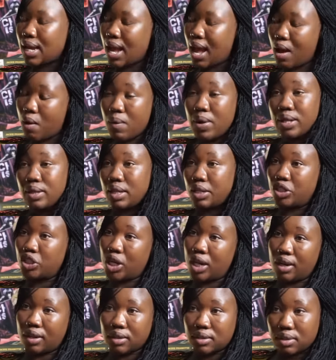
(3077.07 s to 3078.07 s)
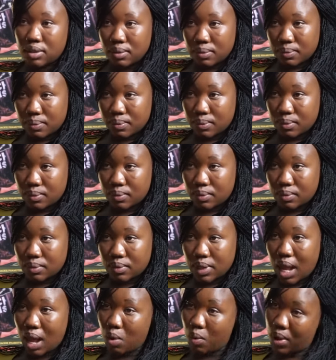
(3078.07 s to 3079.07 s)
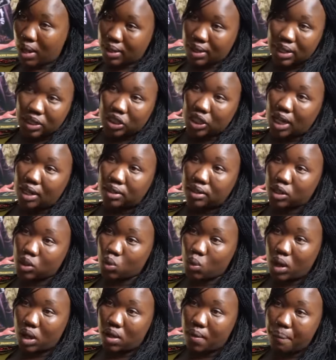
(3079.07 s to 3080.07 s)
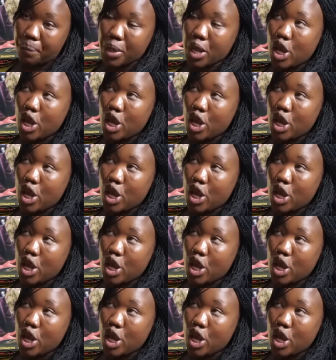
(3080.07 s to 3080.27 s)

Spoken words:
I want that child as well.